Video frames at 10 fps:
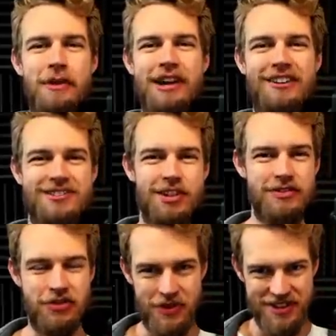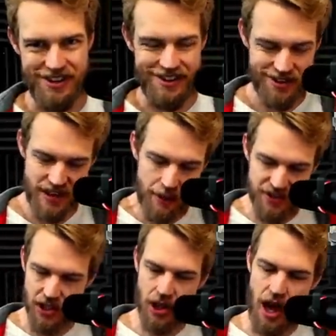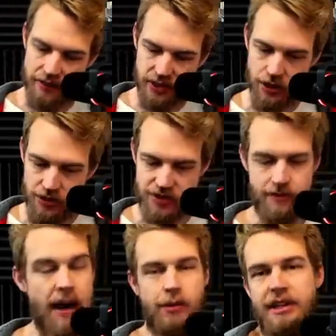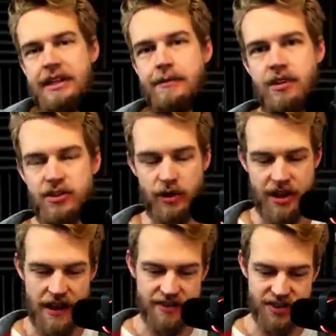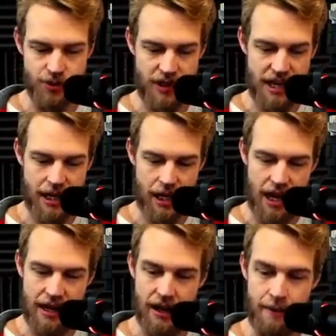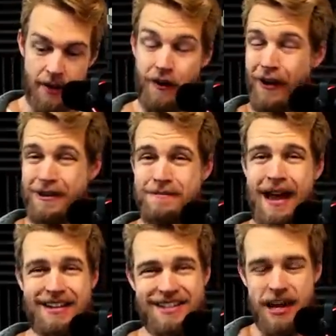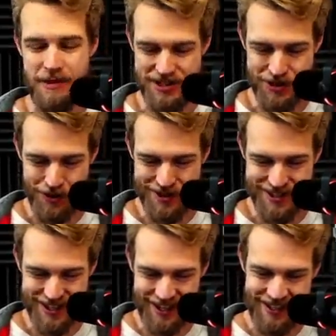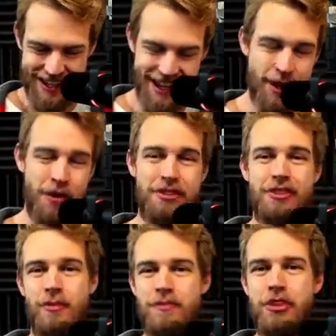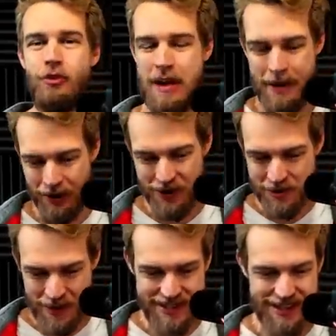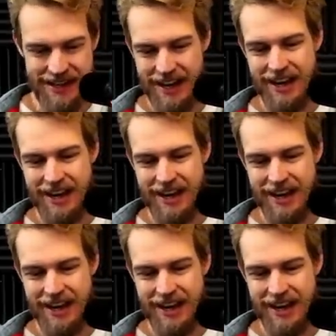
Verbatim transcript: We got ourselves a three star. So that was a lot of loot. Not really. 20,000 is really not a lot. Uh, I've already maxed out my storages again with three builders busy.